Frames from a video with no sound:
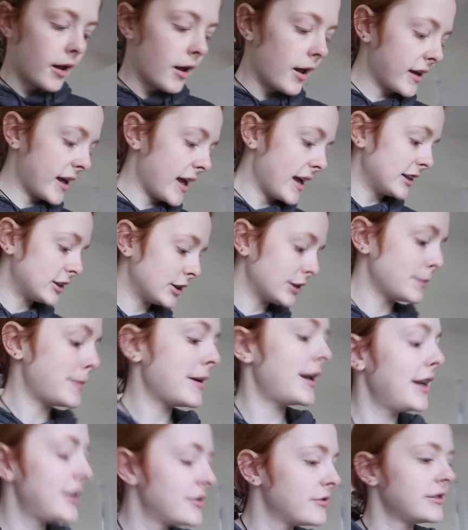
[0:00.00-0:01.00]
Okay, so it's a
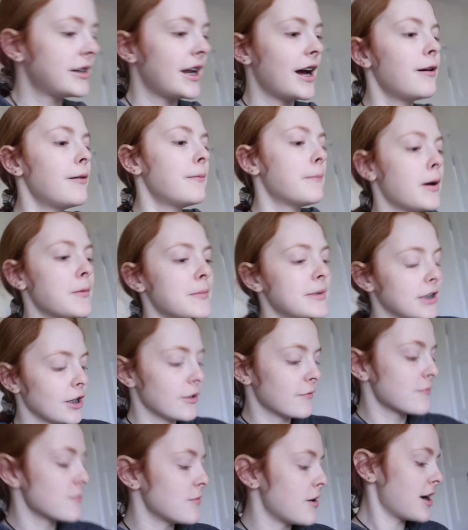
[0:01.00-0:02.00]
bit later on now. Mum is
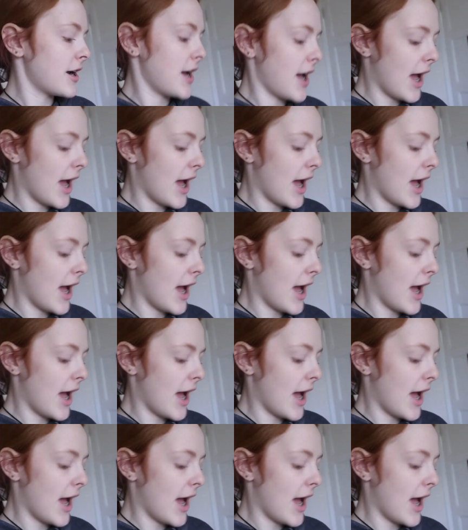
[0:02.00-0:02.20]
home from work